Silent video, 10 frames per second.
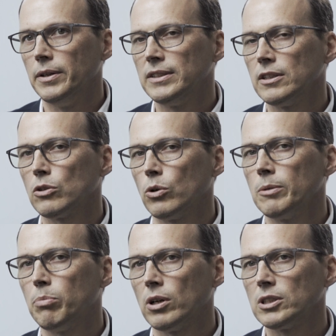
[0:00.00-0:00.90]
This is
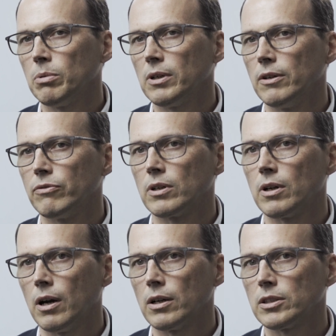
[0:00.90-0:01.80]
only possible if the
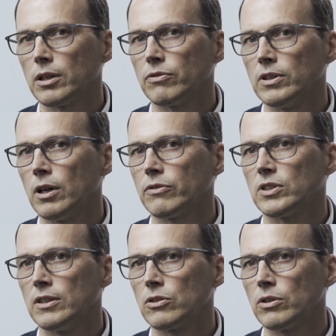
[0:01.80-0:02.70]
cars have enough
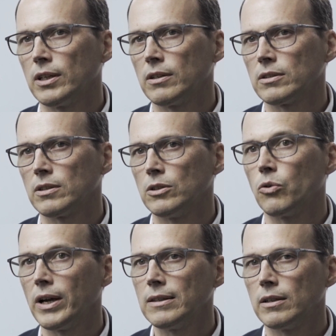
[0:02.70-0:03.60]
sensor data and
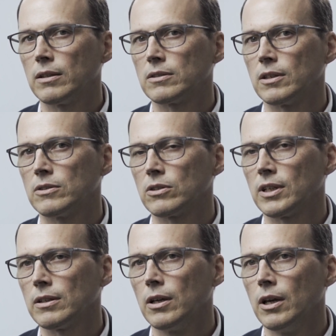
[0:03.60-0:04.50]
the right data sensor
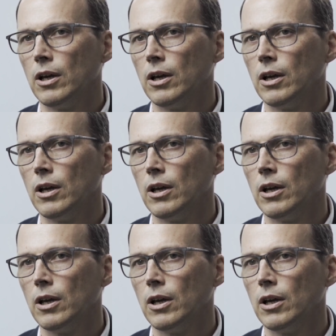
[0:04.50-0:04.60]
set